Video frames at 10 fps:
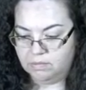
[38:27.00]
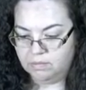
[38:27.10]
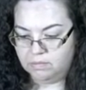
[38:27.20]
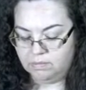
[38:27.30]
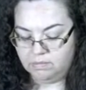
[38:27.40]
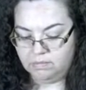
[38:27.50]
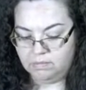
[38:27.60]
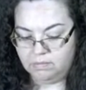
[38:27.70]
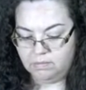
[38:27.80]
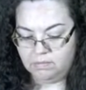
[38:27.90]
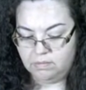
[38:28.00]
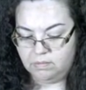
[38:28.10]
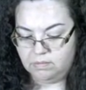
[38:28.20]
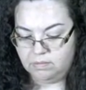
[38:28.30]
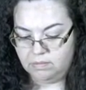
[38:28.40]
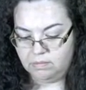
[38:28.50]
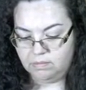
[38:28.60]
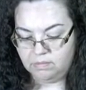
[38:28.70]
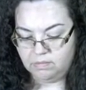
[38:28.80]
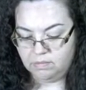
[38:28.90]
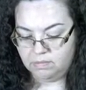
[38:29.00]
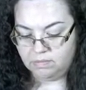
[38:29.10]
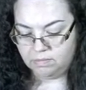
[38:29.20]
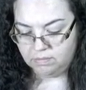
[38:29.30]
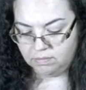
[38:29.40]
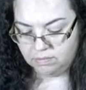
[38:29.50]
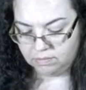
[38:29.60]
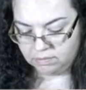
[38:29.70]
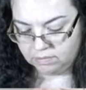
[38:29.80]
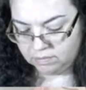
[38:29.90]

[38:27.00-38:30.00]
Nobody speaks.